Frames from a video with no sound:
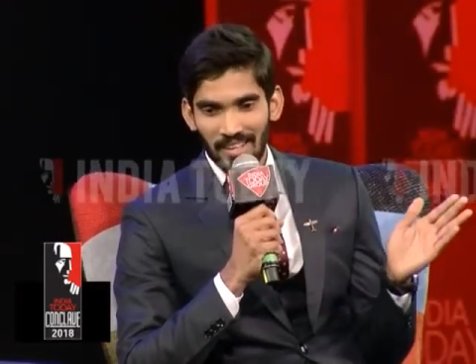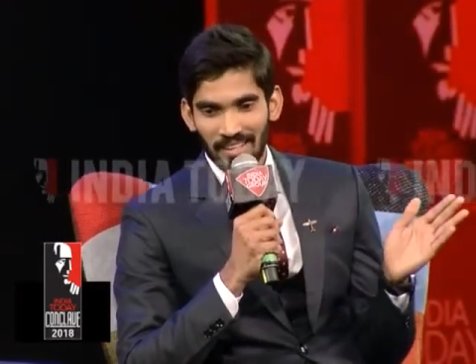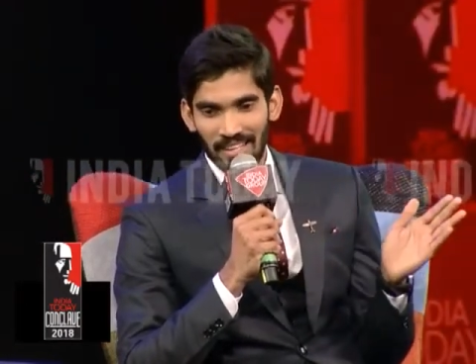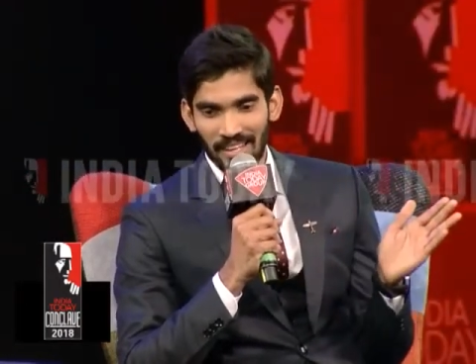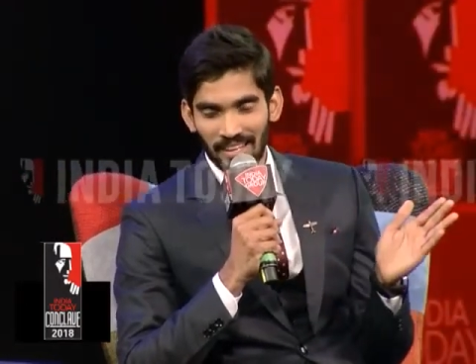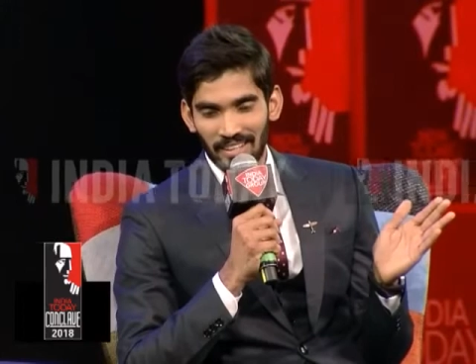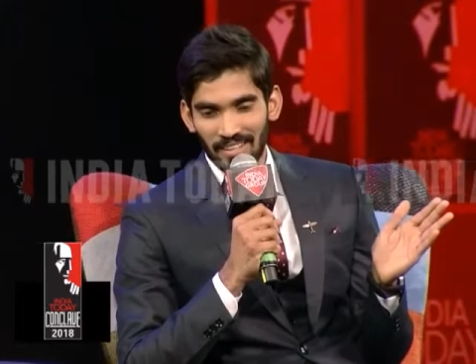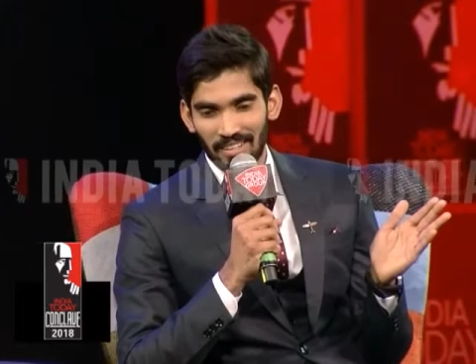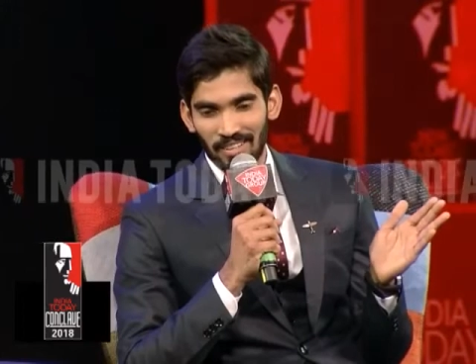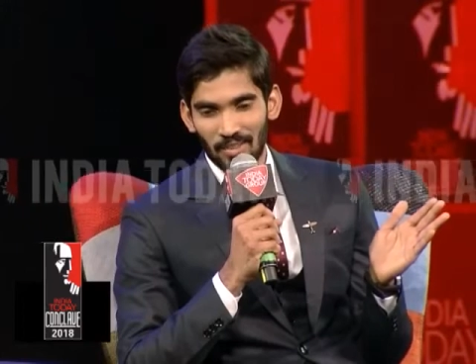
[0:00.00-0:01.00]
career,
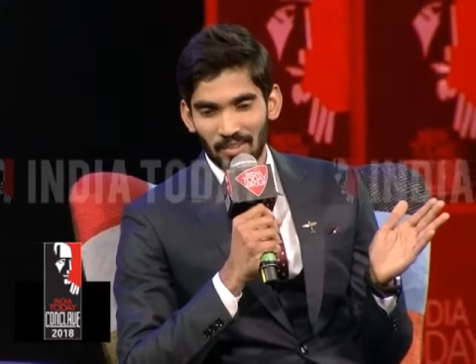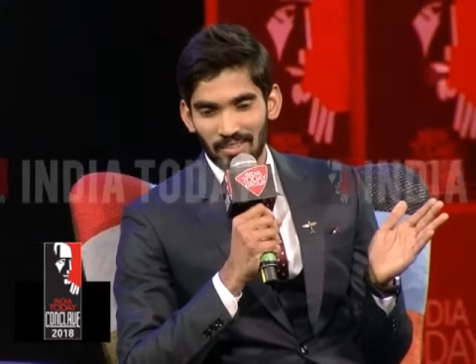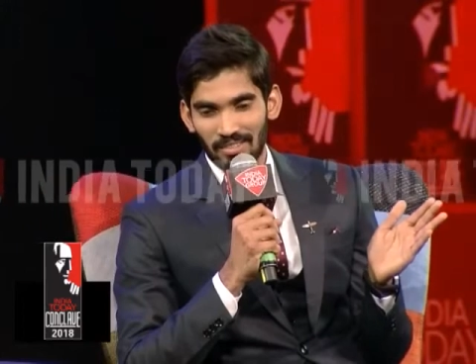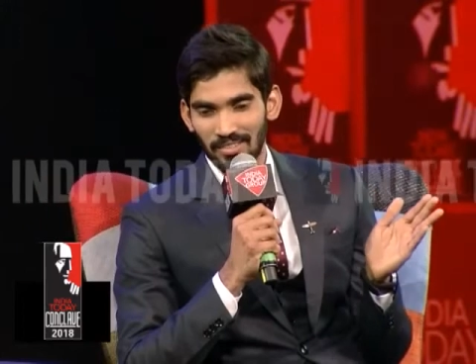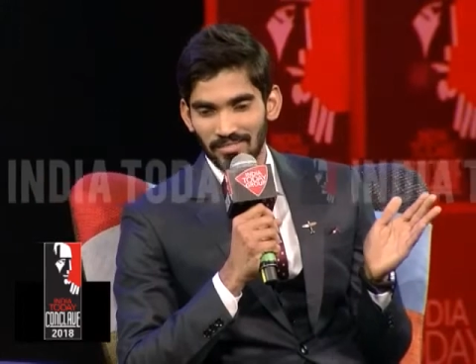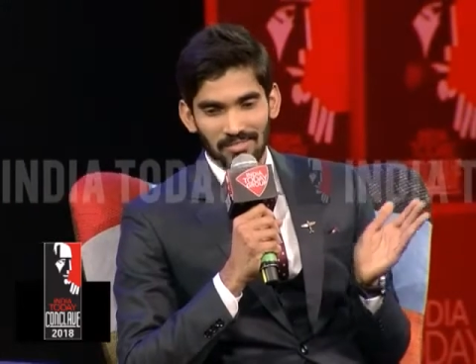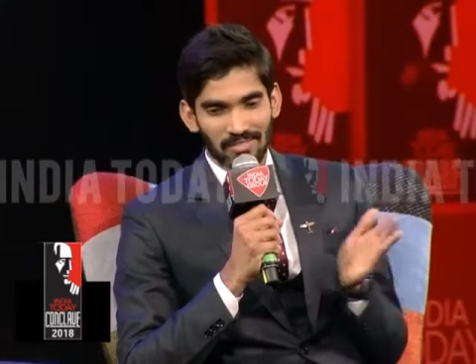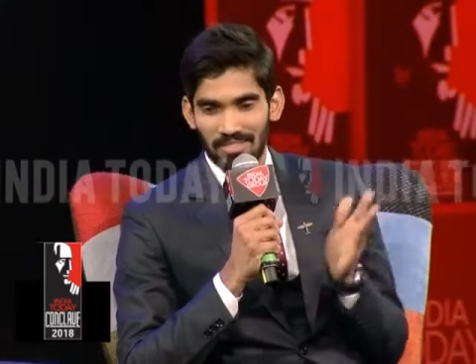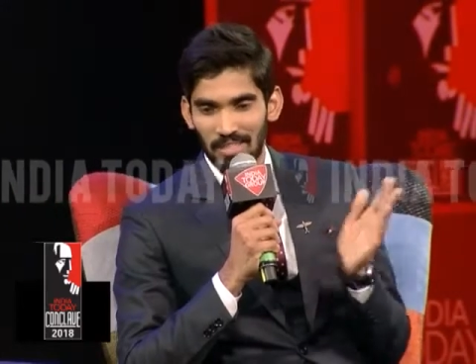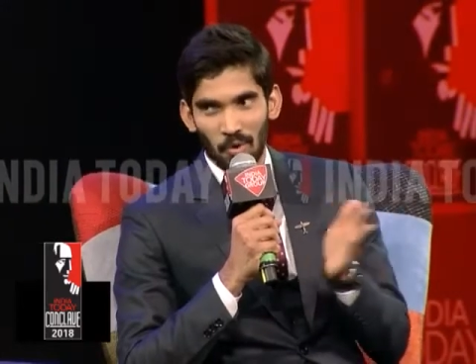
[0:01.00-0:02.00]
you know,
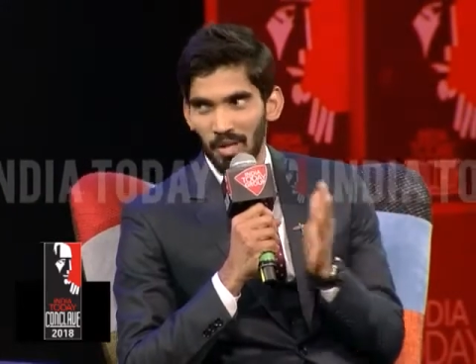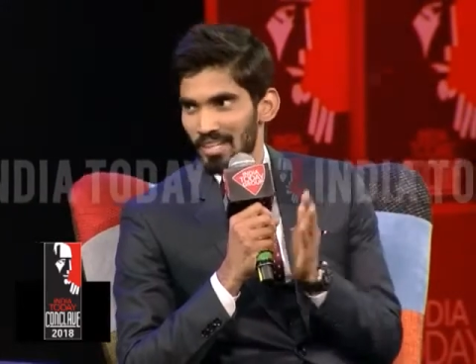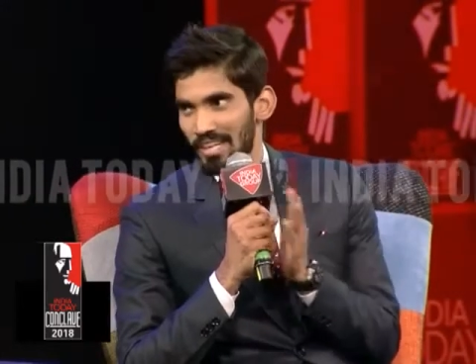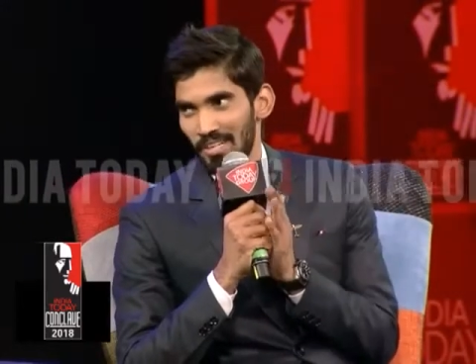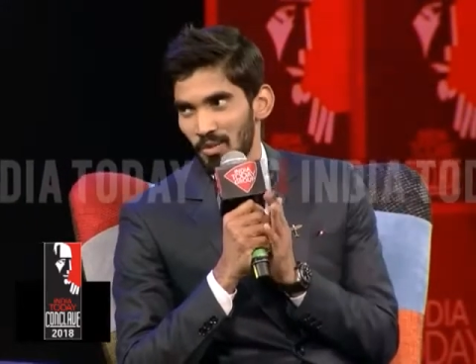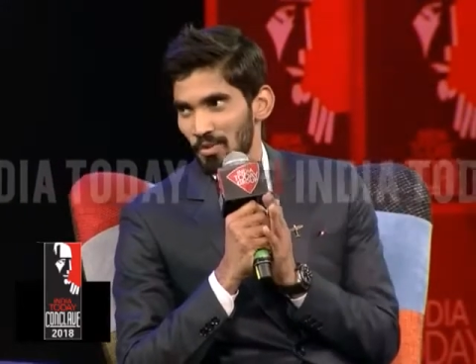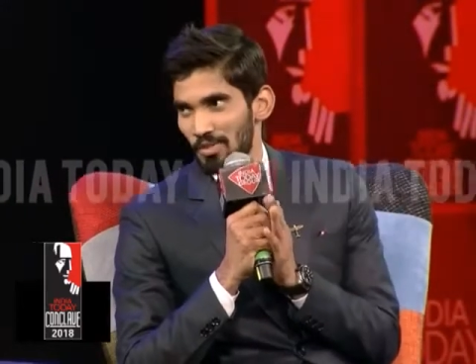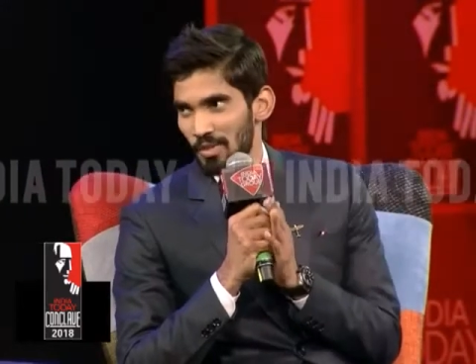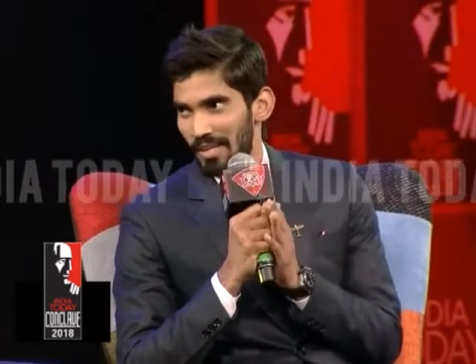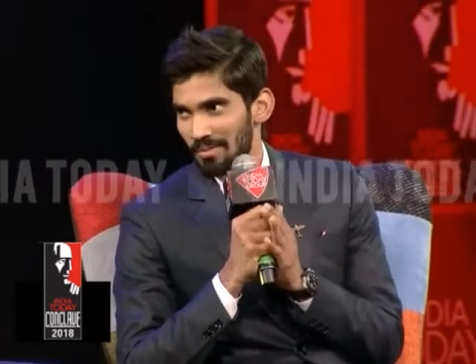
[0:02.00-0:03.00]
the whole credit
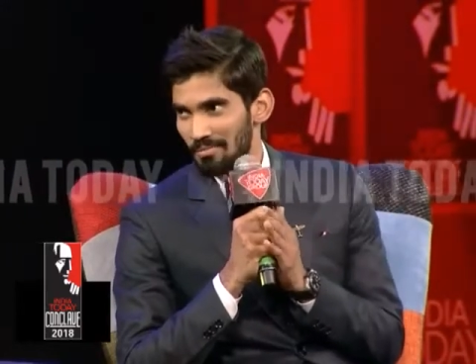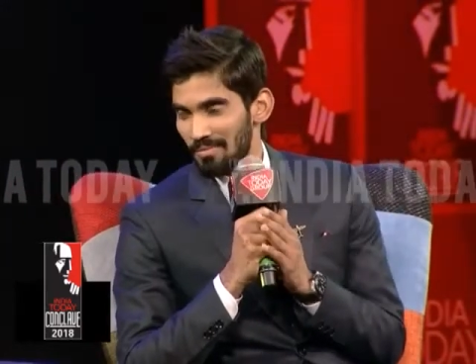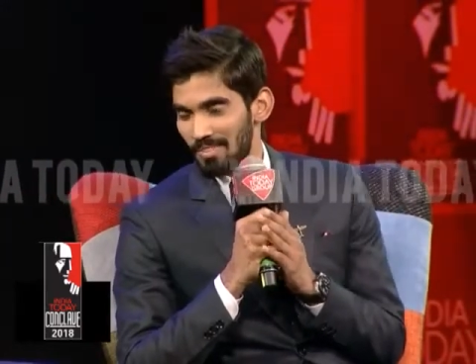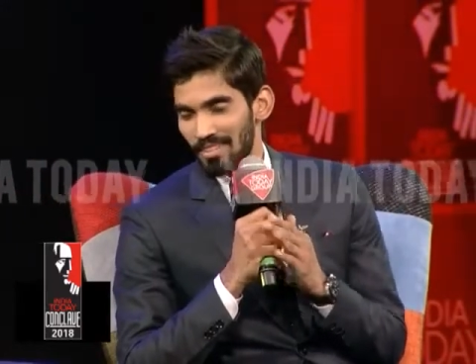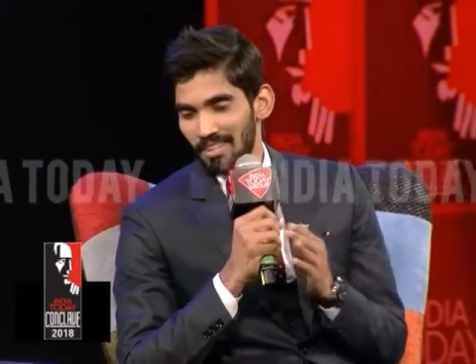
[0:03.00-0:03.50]
goes to him.